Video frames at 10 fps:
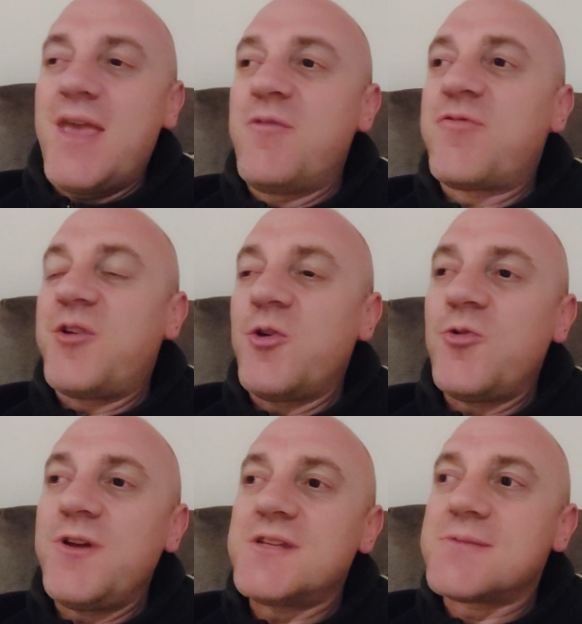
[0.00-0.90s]
If
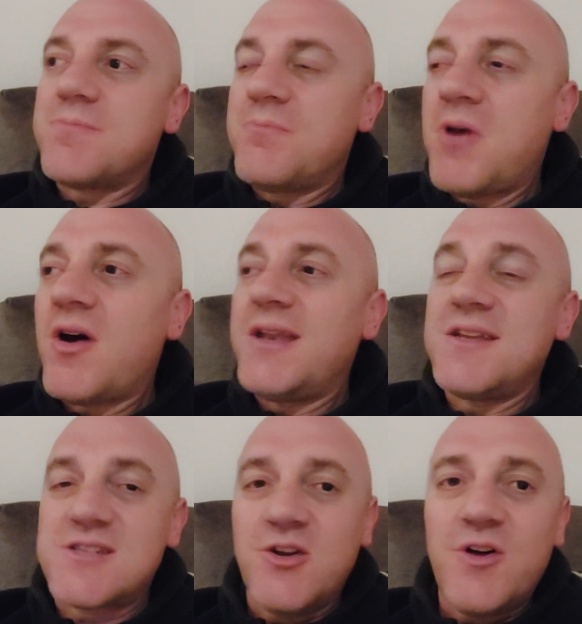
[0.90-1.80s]
Fury's
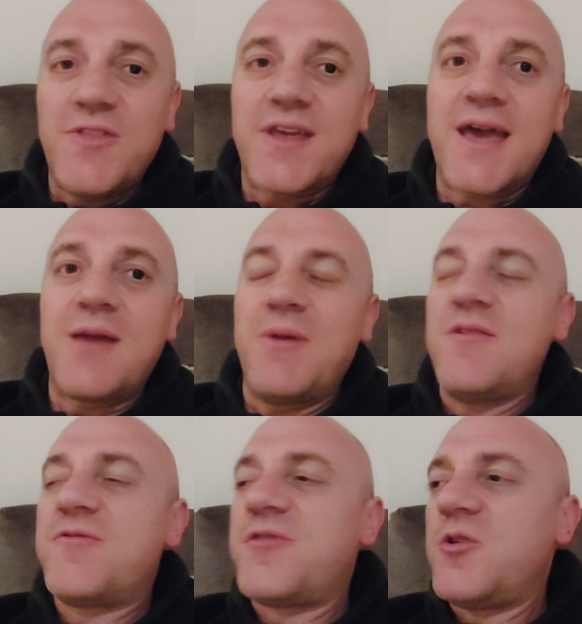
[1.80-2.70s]
mind is not in the game,
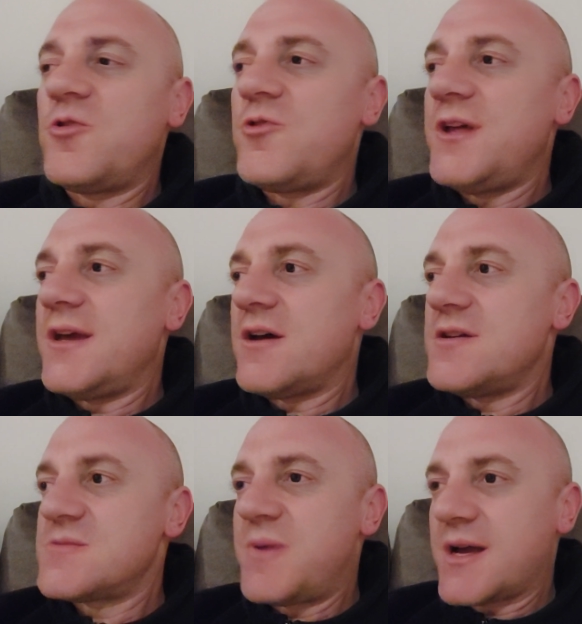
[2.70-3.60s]
if Fury
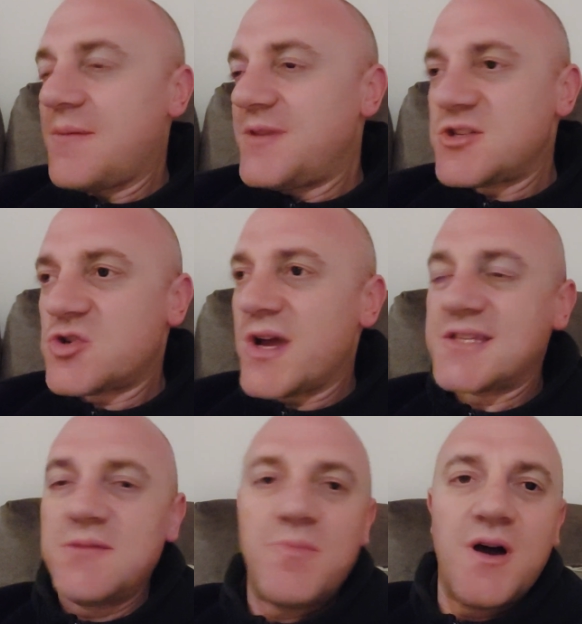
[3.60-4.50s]
has become
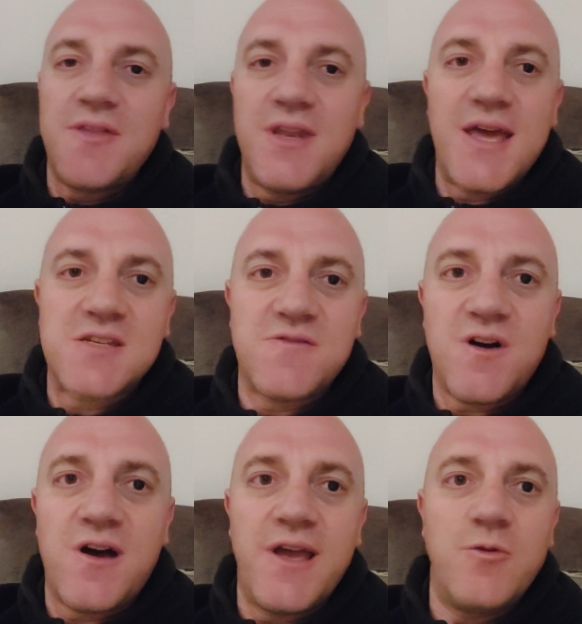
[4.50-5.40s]
distracted by the next
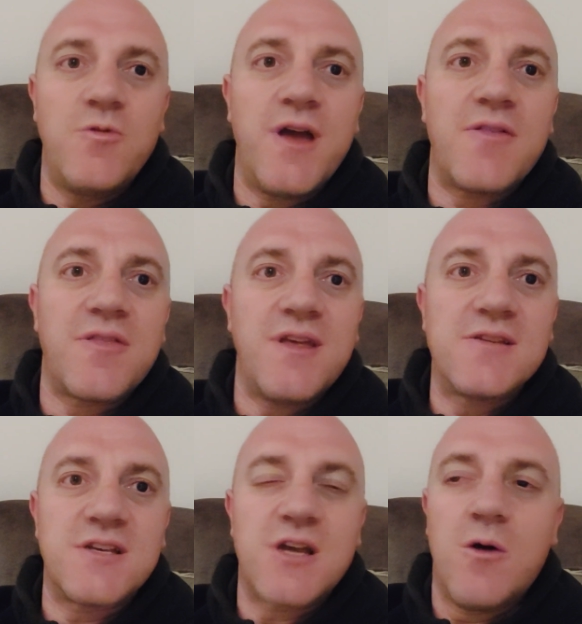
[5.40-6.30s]
fight and all the other
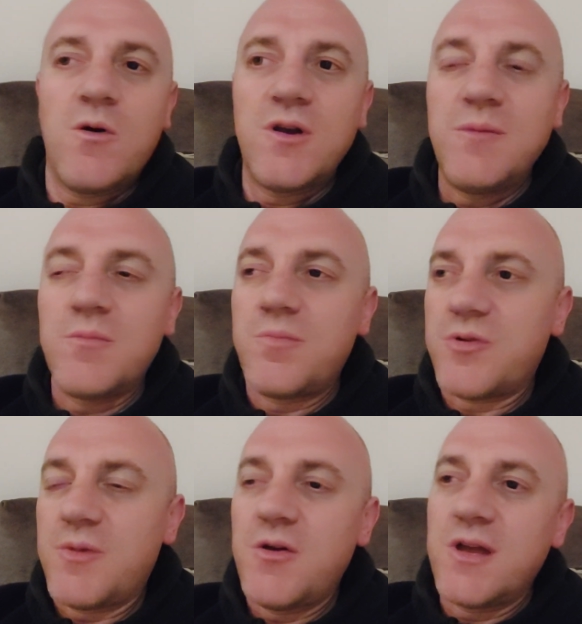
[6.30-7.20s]
things that go on in
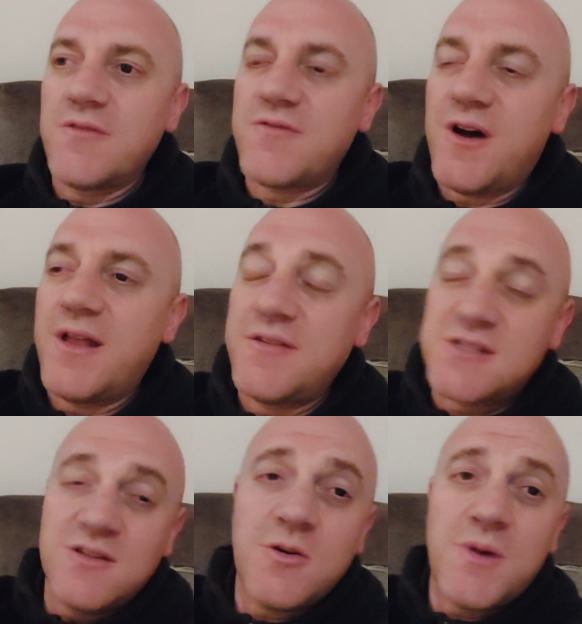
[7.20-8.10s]
promoting a fight,
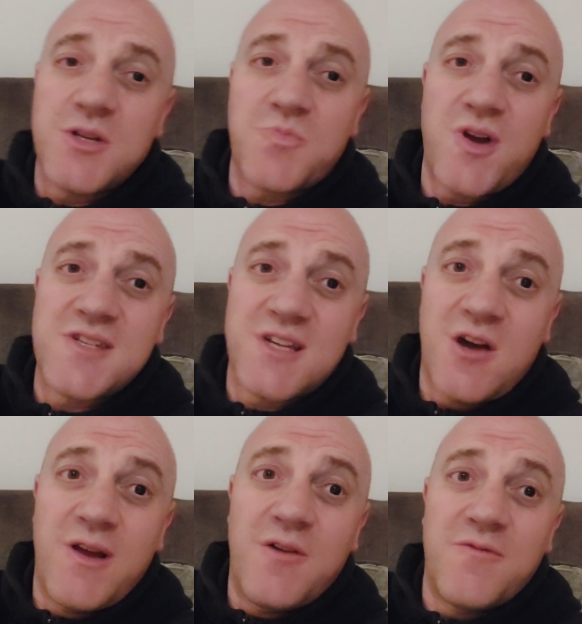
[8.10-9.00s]
there's not much press
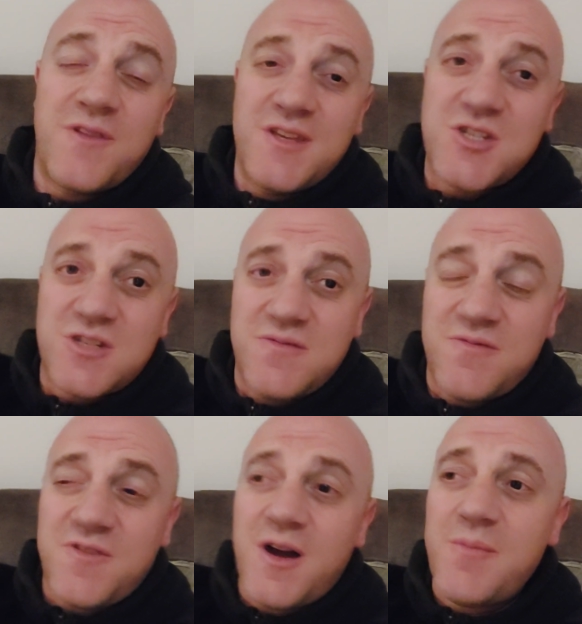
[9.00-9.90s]
going on for this
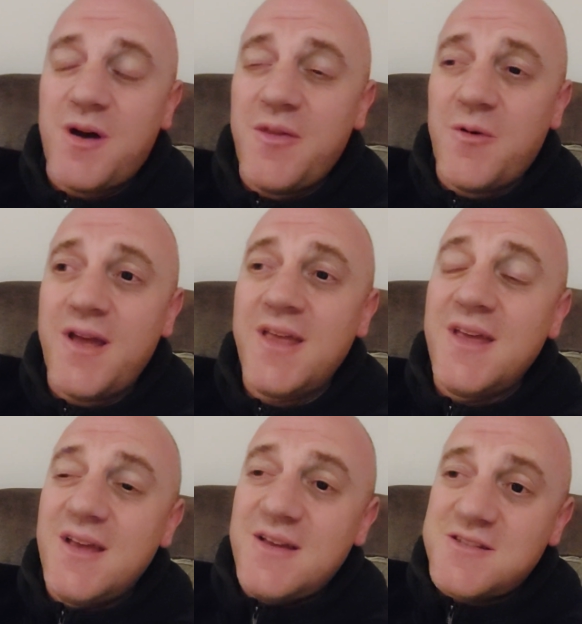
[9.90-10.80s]
fight, by the way,
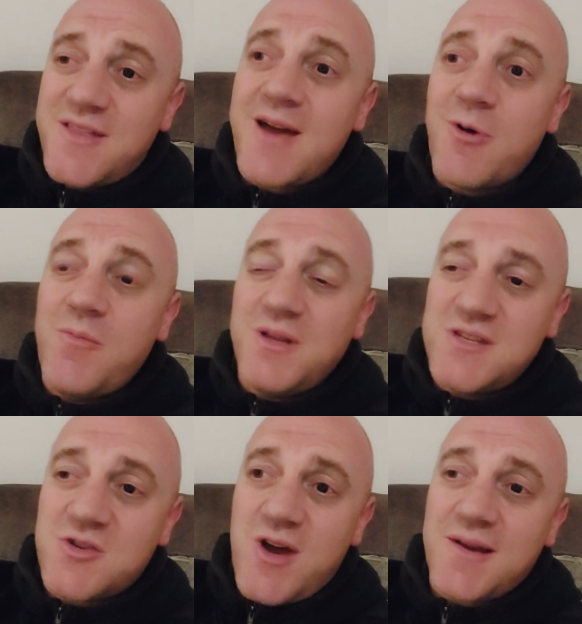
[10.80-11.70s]
so that won't be
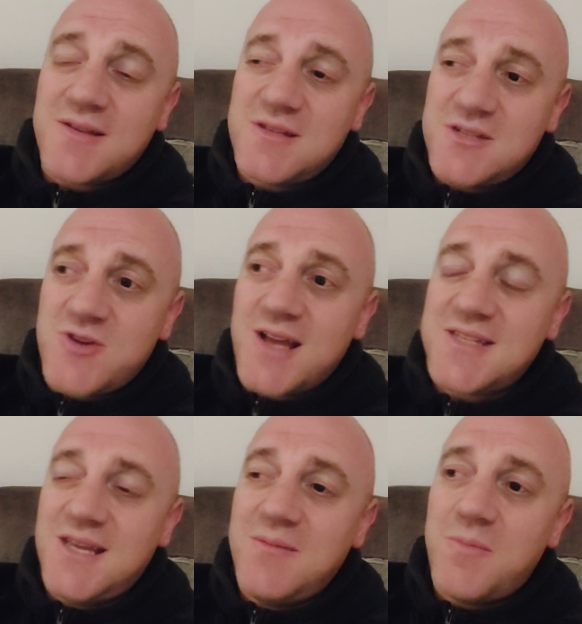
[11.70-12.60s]

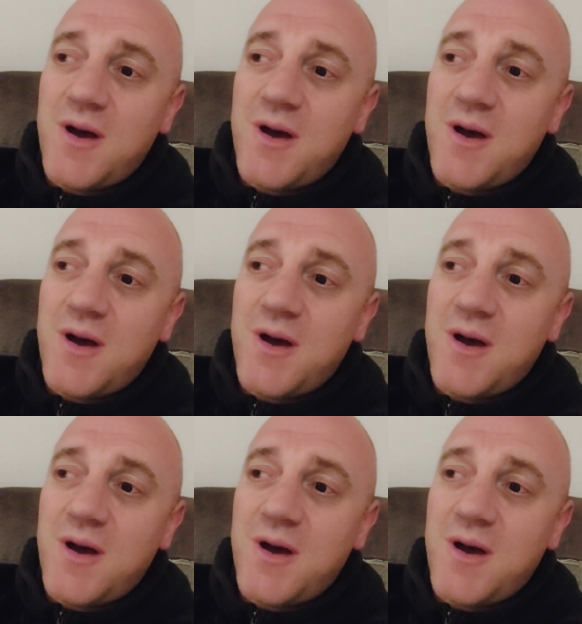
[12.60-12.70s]
distracting him.